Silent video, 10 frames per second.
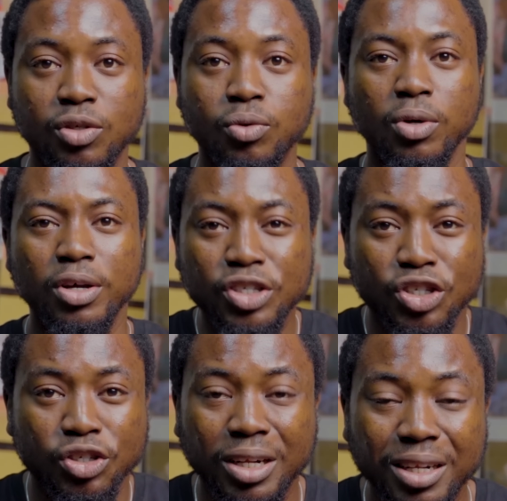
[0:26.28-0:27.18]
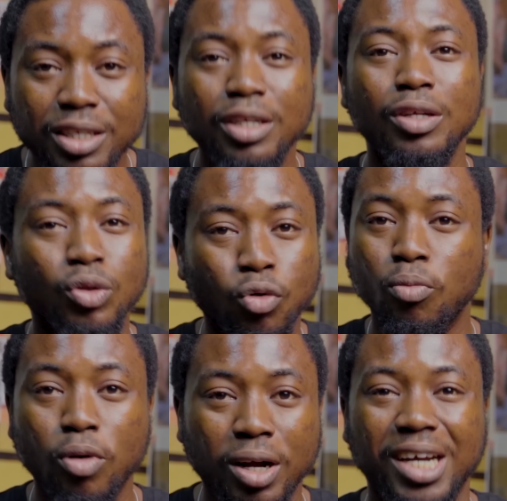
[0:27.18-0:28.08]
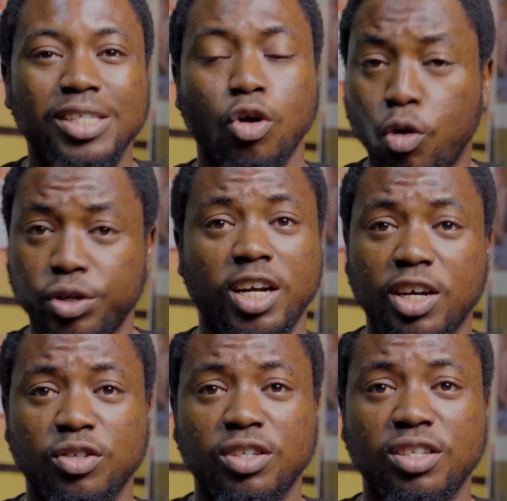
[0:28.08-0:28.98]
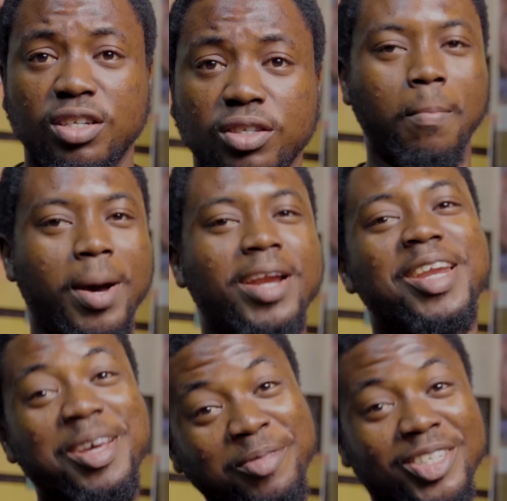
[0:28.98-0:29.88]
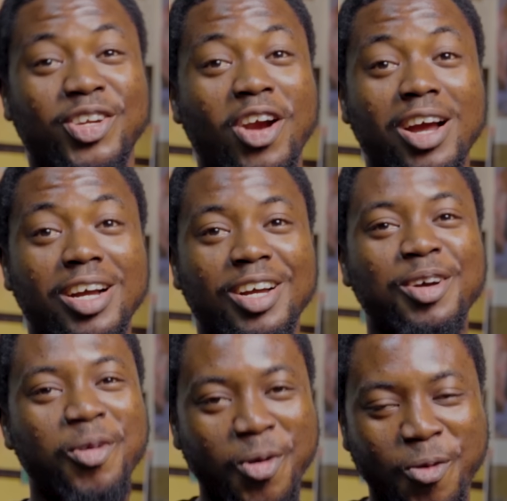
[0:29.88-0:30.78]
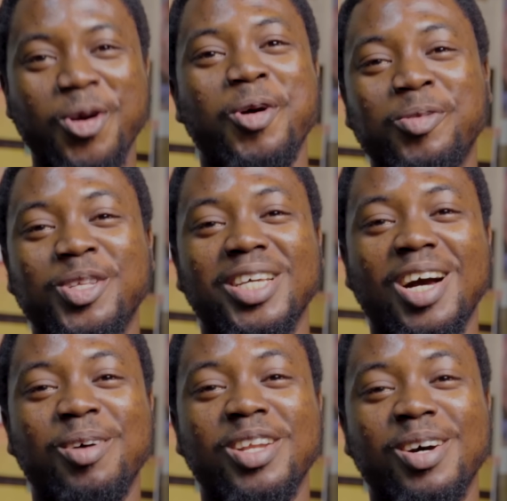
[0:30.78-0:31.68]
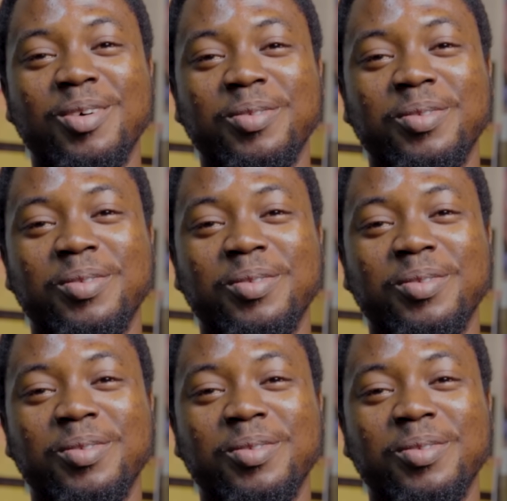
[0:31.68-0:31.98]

So strictly Tokunbo cars, all the cars on this list. My name is Crank. Welcome to the countdown.